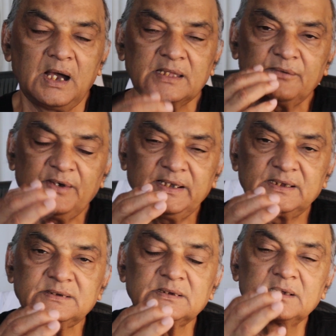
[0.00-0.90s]
Other one
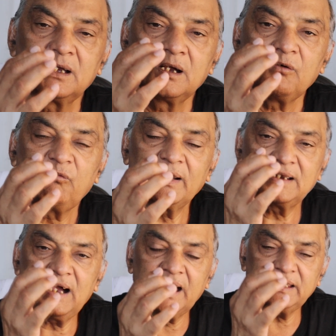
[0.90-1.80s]
is,
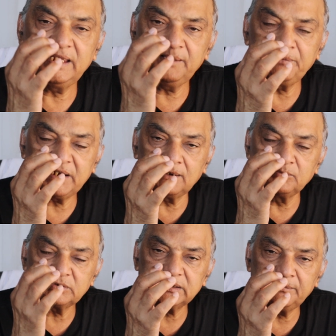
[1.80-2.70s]
one guy, he become
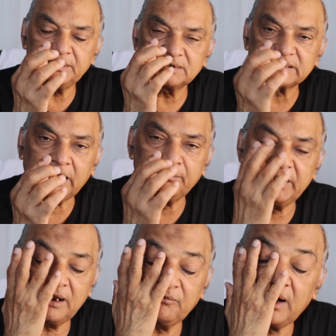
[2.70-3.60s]
Muslim in
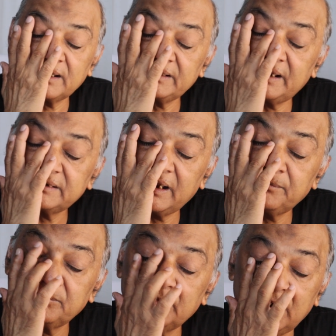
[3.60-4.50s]
Siberia war that
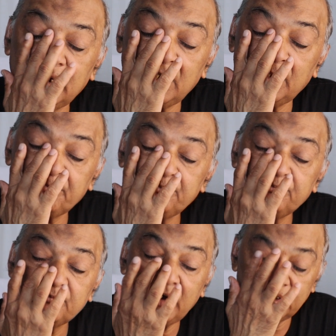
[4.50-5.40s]
time,
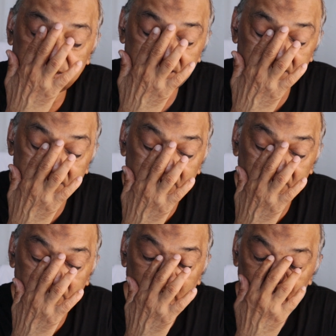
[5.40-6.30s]
I think
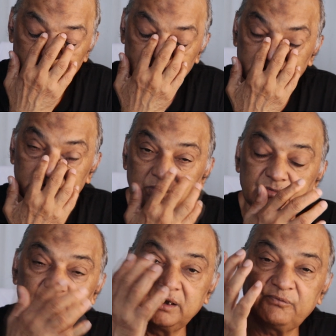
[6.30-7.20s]

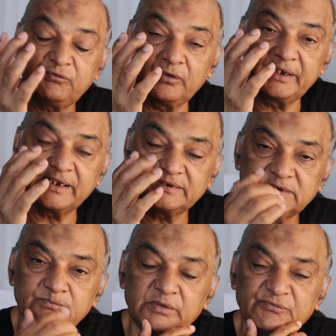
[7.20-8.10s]
3-4
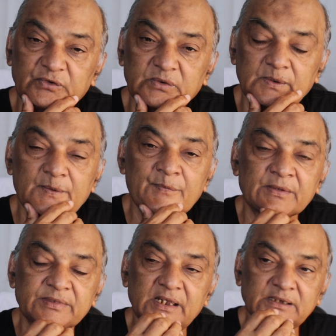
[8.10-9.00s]
decades before
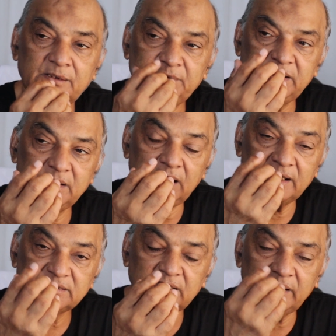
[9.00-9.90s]
that time.
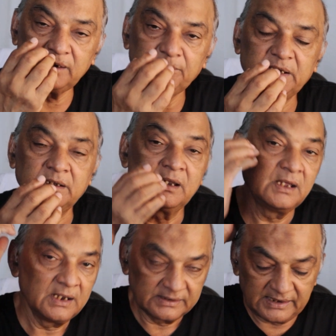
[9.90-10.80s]
I saw him in
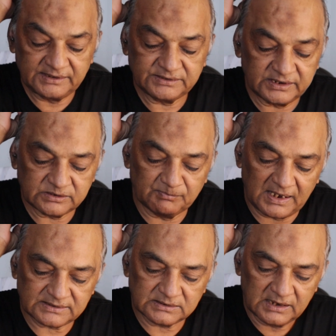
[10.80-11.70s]
96
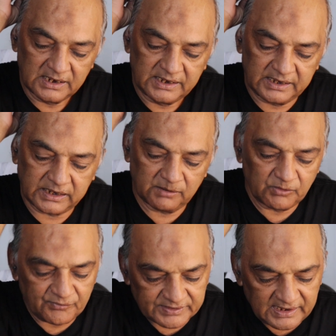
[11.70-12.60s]
mass. He came
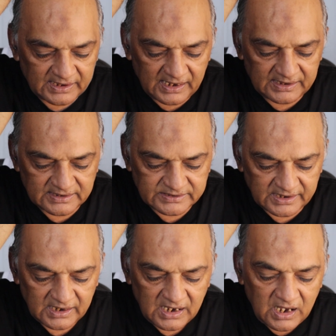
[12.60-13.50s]
over there and I
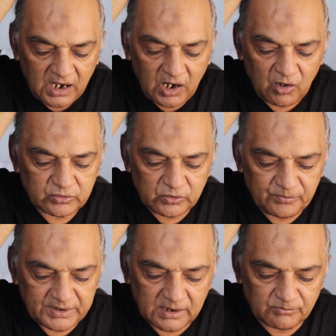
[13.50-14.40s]
say, how you
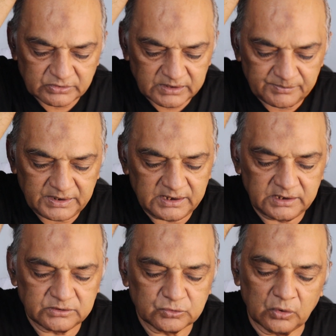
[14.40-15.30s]
become Muslim?
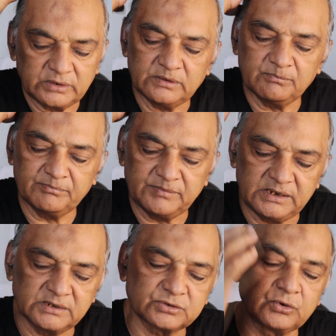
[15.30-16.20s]
He told
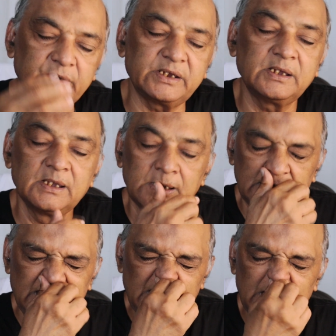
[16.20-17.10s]
me story.
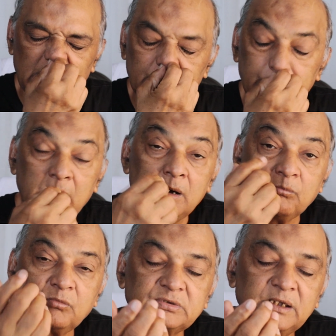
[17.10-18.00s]
He helped
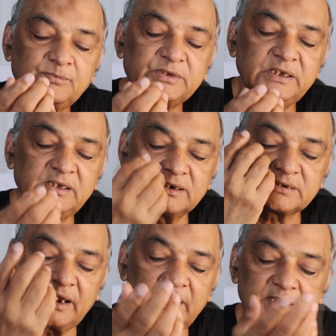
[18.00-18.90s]
Muslim
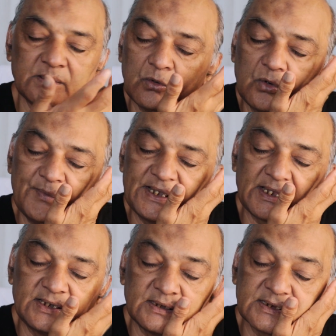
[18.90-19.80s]
seniors and women
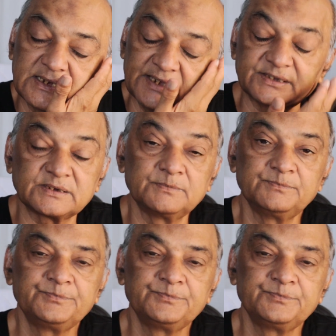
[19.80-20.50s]
and kids.